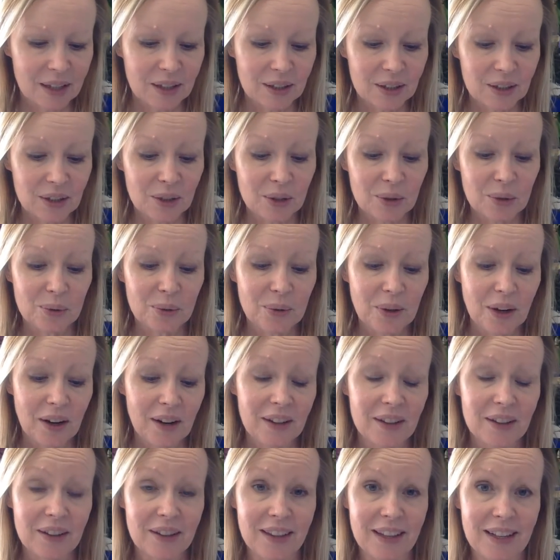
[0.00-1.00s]
You
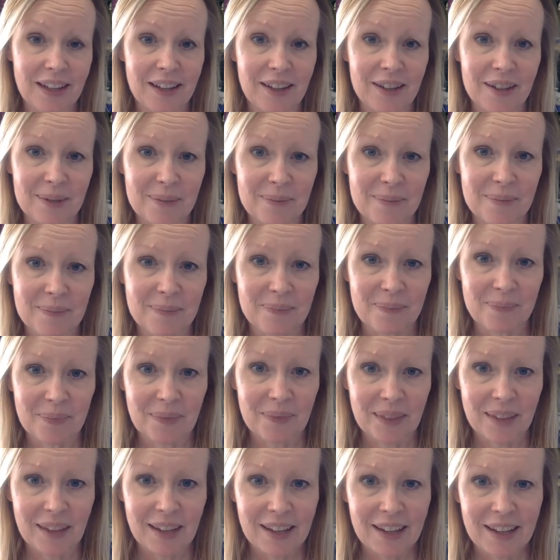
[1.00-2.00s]
are there.
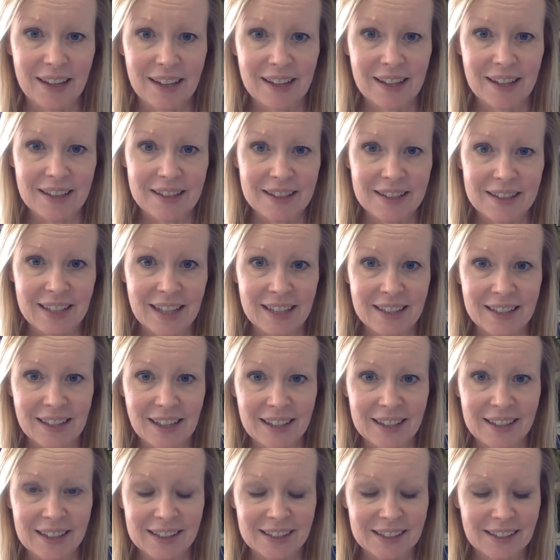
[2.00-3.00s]

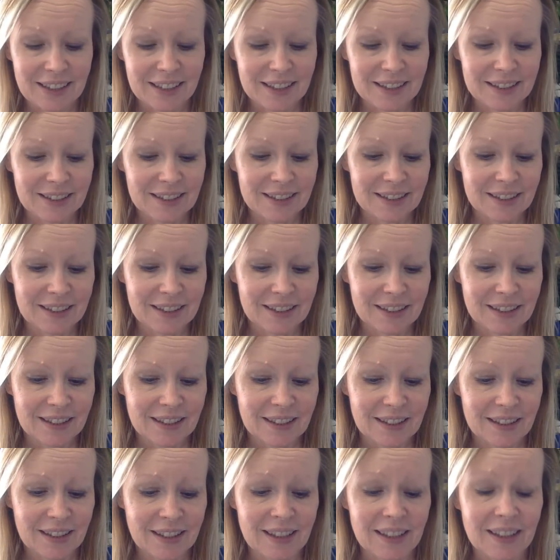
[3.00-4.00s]
1096.
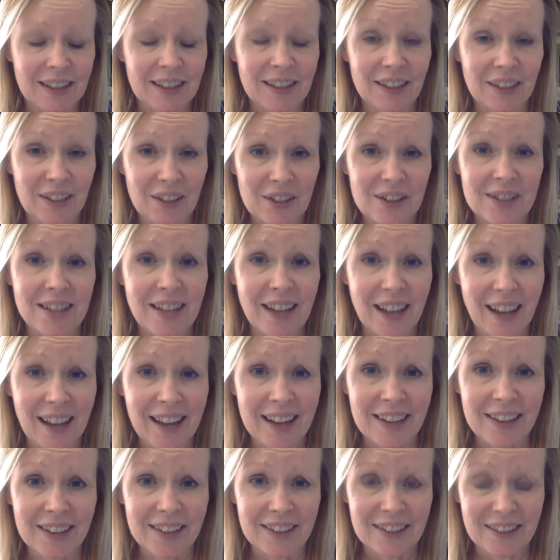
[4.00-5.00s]
You're
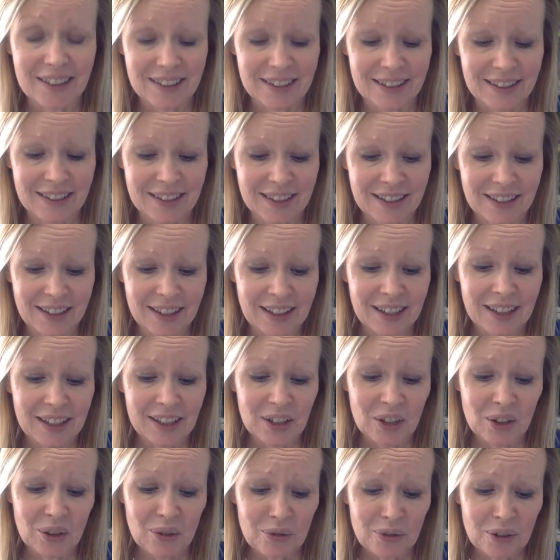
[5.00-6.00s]
tired.
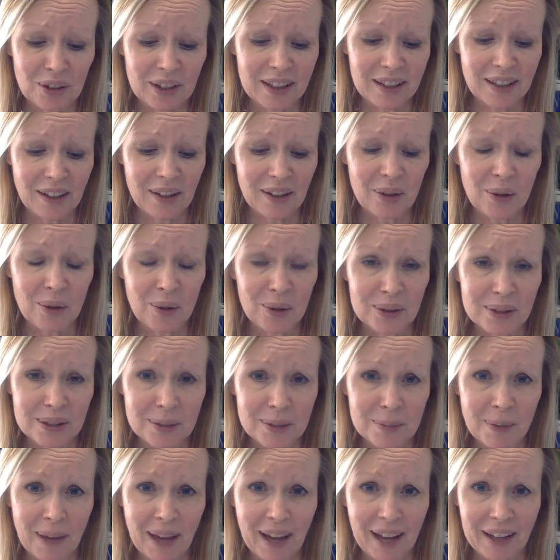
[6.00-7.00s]
You've ridden on
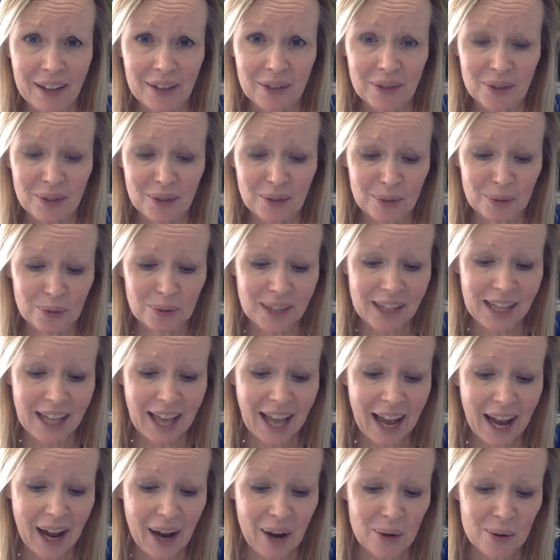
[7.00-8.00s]
horseback for 3
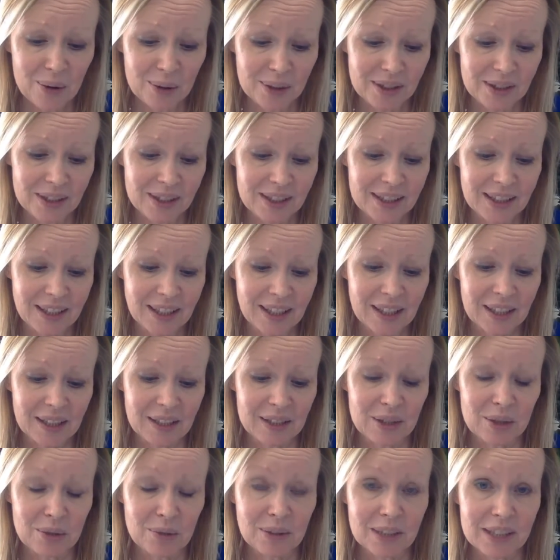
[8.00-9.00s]
hours
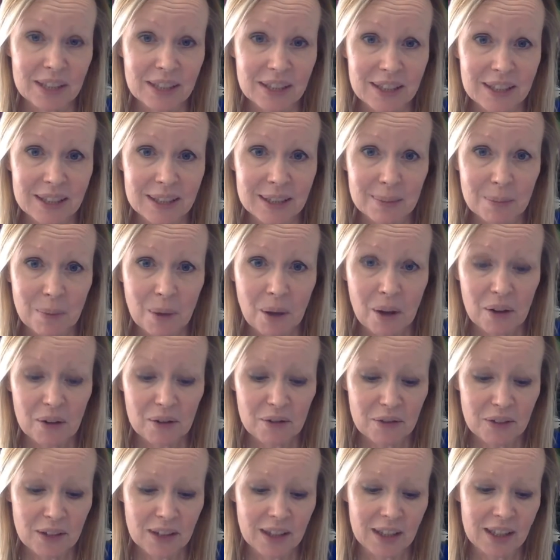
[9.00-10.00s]
to reach a
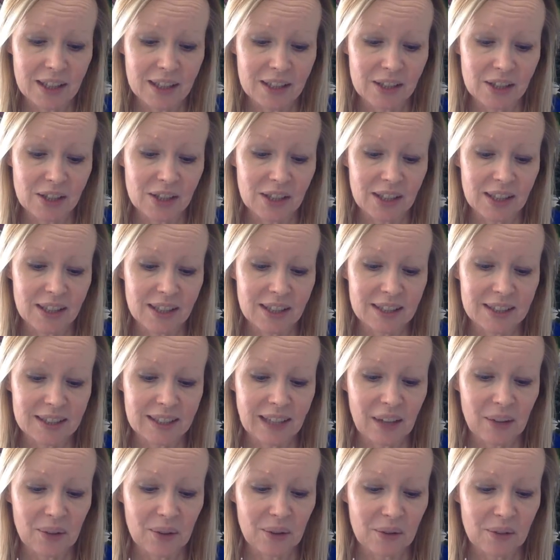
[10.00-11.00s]
small village in the
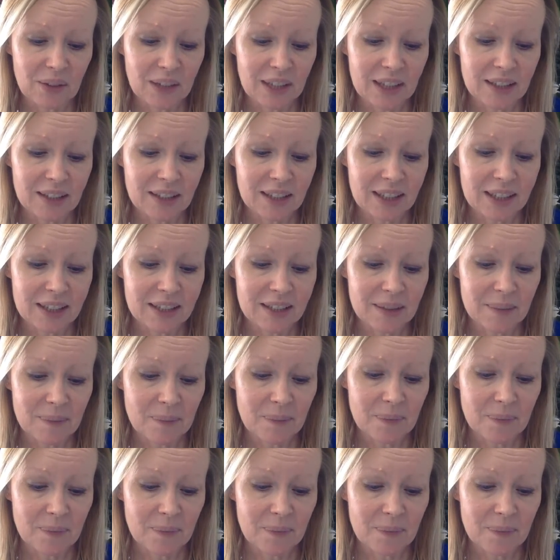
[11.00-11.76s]
south of England.